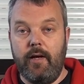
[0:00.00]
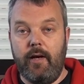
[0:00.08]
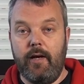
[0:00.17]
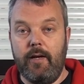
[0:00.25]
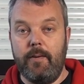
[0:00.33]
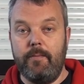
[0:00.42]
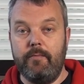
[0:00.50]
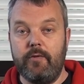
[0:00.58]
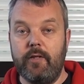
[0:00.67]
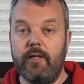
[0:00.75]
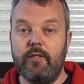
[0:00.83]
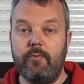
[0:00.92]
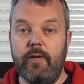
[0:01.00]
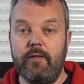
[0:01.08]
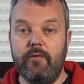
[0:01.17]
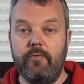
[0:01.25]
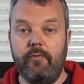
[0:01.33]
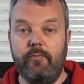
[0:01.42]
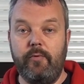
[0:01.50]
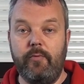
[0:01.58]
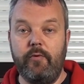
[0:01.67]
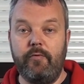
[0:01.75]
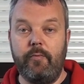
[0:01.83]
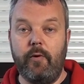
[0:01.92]
So that's the way to
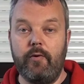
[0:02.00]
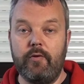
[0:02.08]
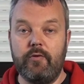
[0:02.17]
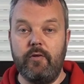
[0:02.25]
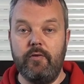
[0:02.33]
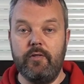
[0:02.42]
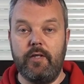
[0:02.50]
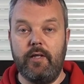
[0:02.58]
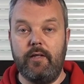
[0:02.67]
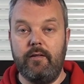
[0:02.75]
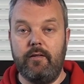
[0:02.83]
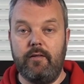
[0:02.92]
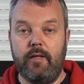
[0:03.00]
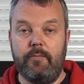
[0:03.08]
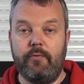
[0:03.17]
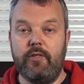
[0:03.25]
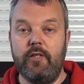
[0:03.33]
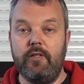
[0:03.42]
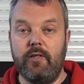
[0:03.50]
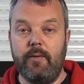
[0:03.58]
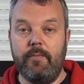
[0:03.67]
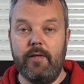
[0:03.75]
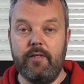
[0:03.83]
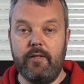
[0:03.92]
remove remote controls. And that procedure
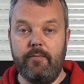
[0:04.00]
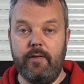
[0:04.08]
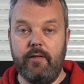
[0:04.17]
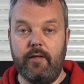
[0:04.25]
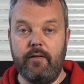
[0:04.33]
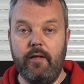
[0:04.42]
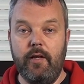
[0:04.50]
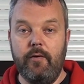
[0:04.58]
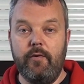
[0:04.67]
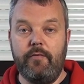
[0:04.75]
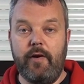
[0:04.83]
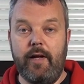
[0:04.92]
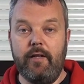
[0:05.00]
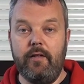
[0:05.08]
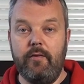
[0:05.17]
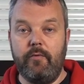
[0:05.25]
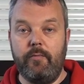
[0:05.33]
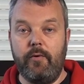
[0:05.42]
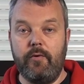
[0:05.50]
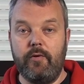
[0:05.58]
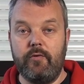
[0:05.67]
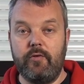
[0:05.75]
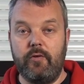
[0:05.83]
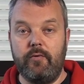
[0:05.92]
can basically be done with any remote
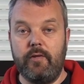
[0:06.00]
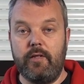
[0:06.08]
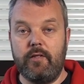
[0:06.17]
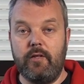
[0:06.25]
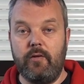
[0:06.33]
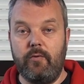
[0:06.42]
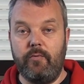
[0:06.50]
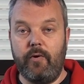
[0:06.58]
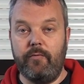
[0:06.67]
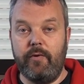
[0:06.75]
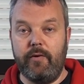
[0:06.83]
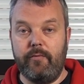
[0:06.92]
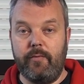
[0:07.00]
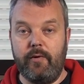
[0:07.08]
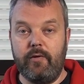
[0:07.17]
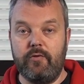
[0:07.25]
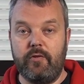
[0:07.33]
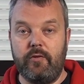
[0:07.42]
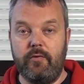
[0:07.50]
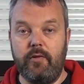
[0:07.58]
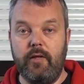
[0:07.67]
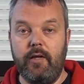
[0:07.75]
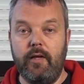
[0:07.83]
control. That's a one-way remote control,